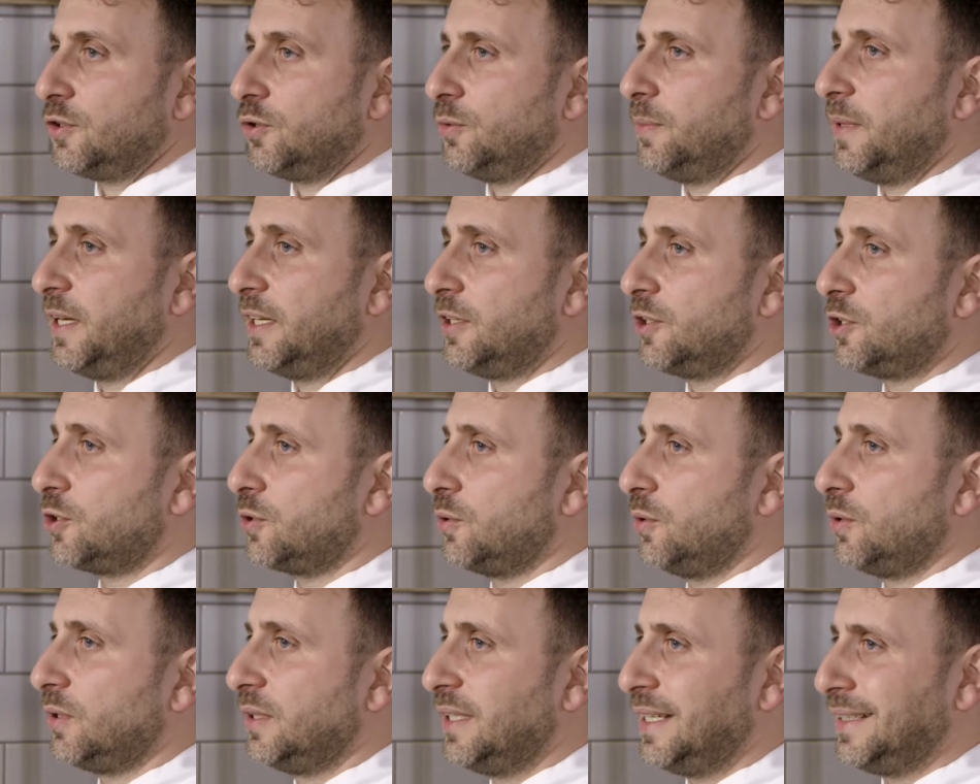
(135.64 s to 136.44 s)
to make
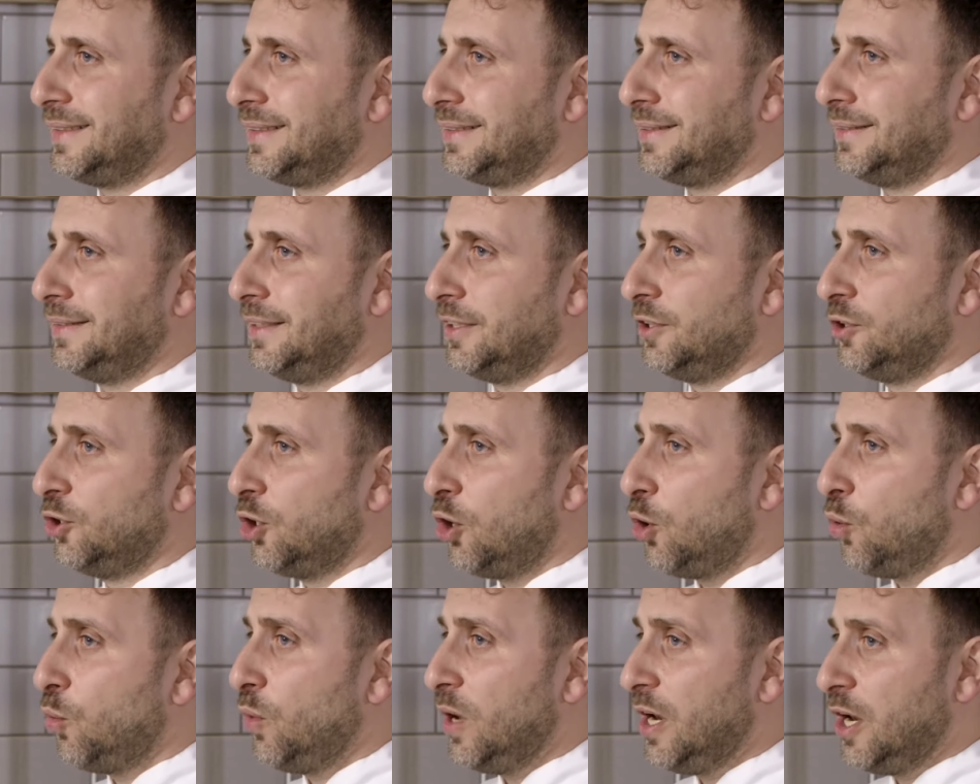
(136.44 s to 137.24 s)
sure that the
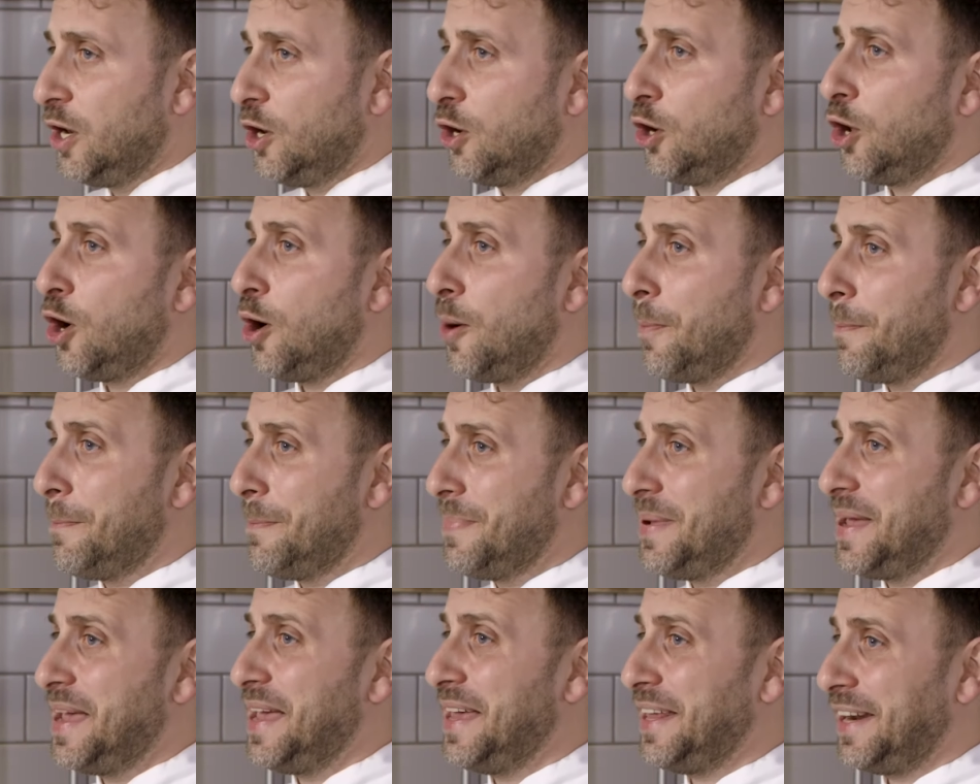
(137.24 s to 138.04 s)
dough will not
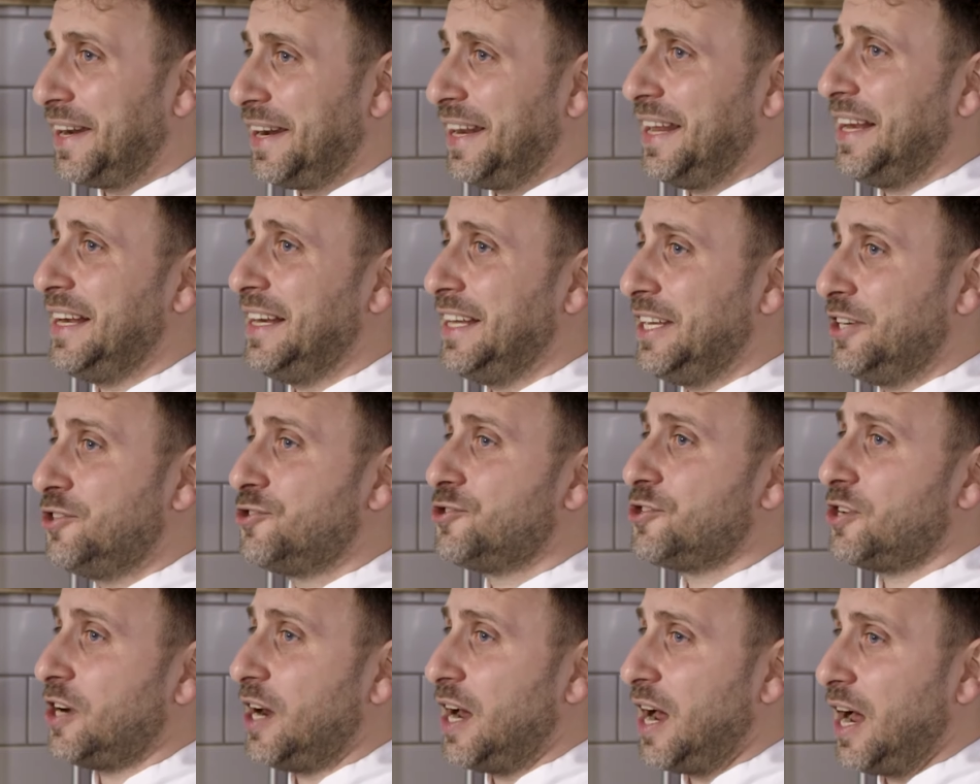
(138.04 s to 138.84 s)
be really
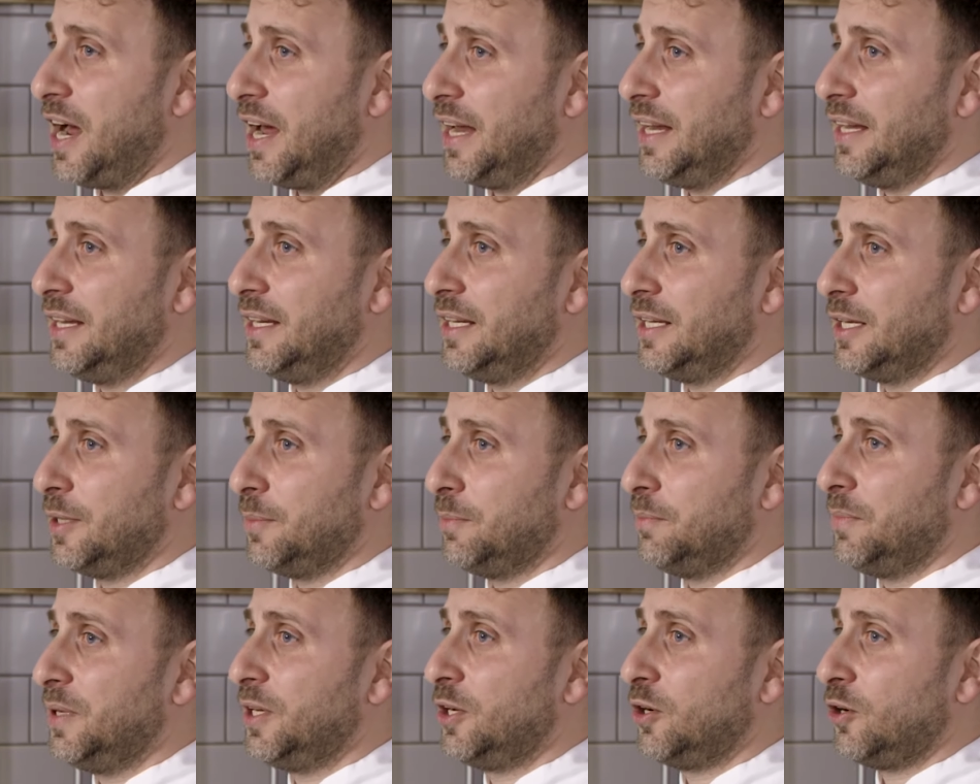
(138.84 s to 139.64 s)
dry,
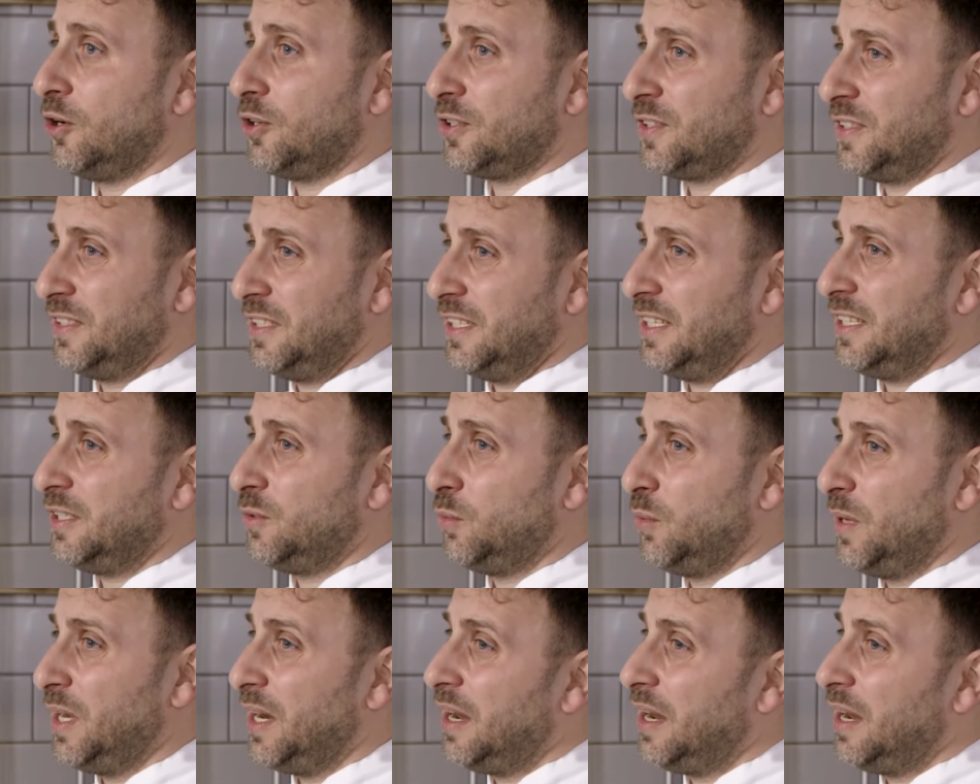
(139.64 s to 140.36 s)
because this will